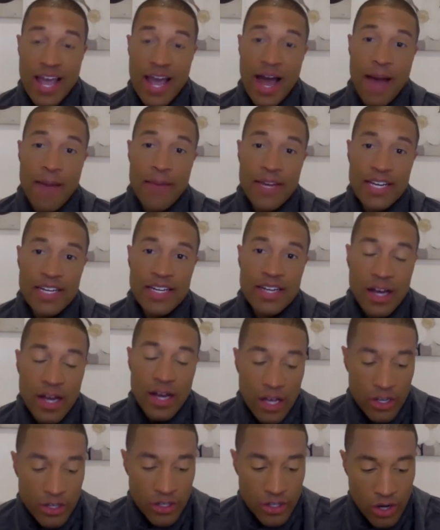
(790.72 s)
mean,
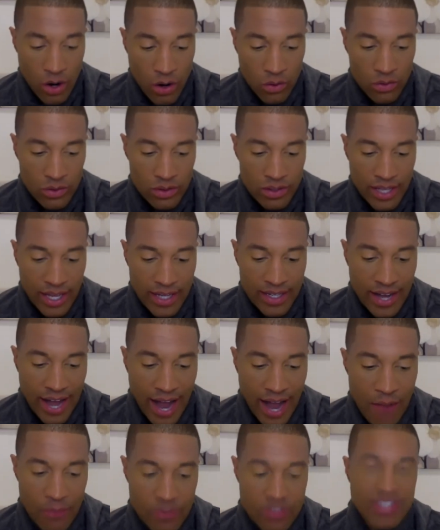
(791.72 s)
you know, like
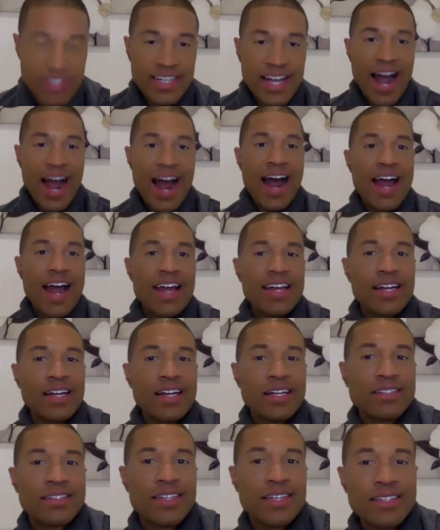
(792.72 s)
I was the guy
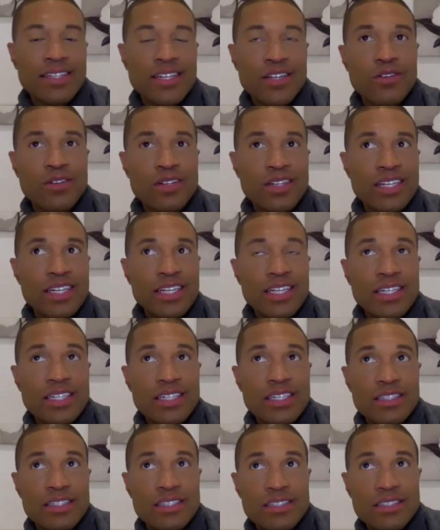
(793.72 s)
that literally
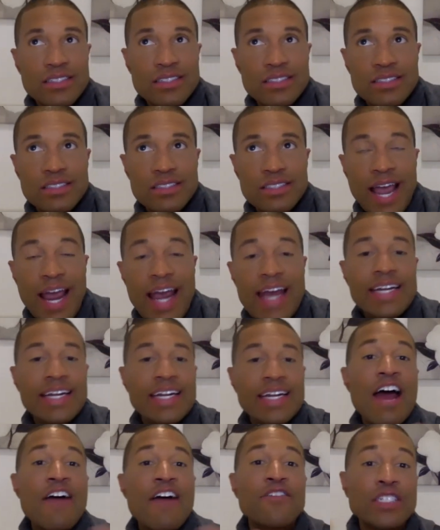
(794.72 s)
hated
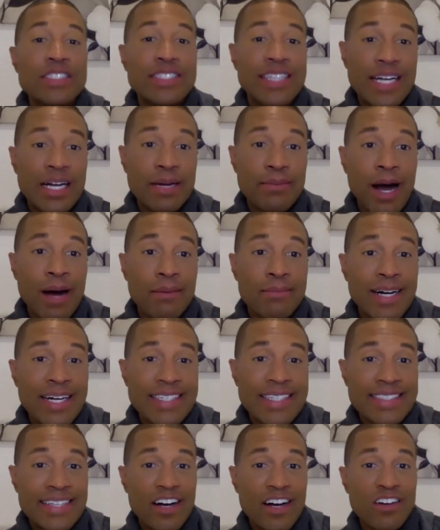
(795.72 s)
everything about
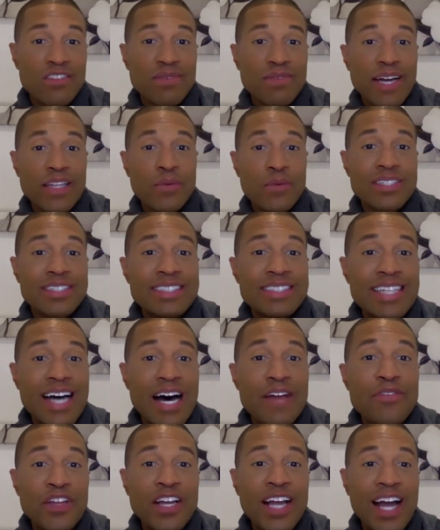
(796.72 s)
myself, man. There was
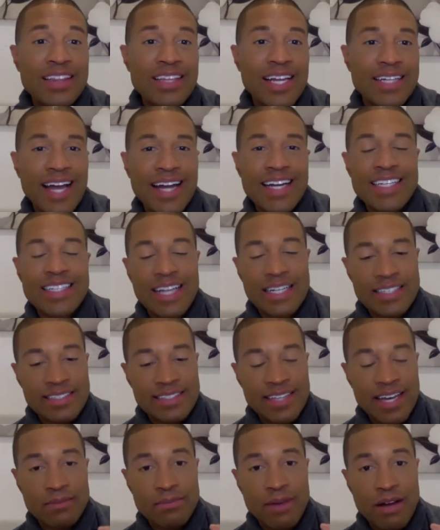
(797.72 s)
nothing I liked. I didn't like the
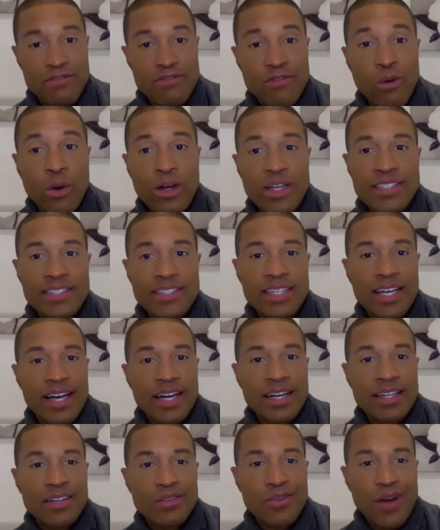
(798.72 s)
sound of my voice,
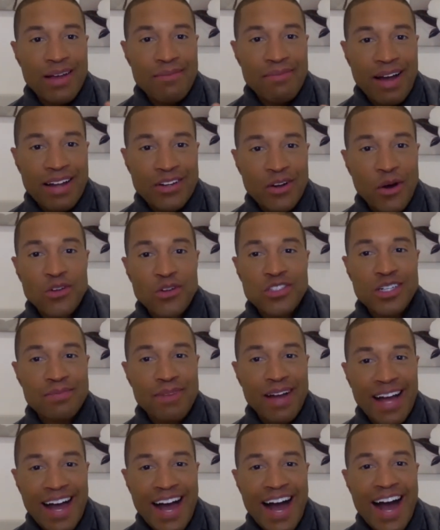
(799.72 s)
the way my nose looked,
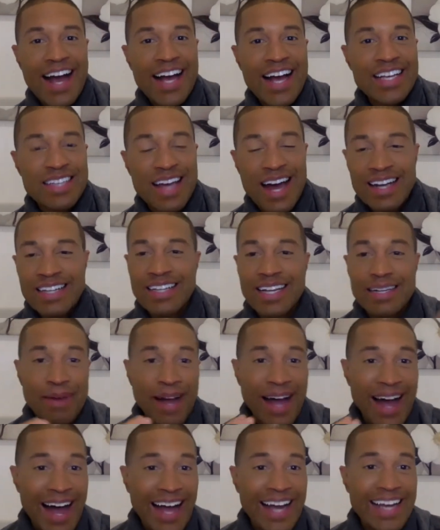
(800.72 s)
my eyes. I didn't like my
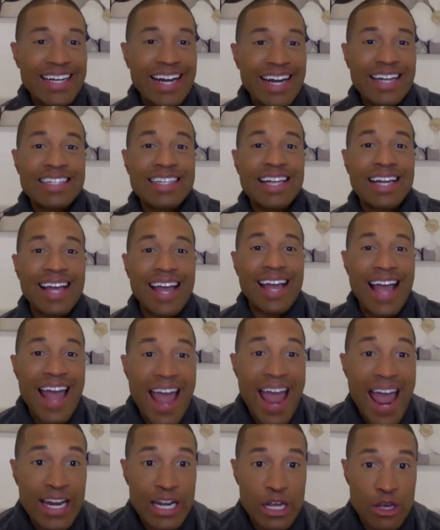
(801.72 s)
height. I didn't like
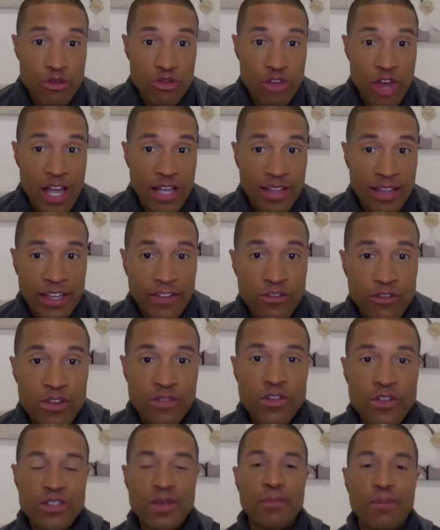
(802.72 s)
anything. Like if
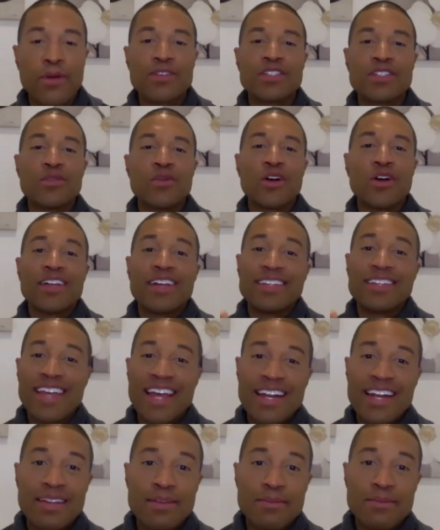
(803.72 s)
there's a person in the world that has
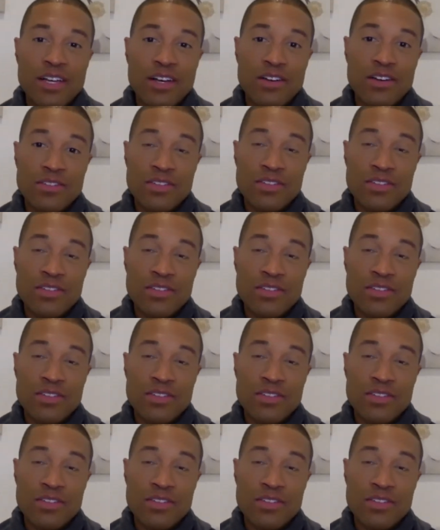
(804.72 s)
hated themselves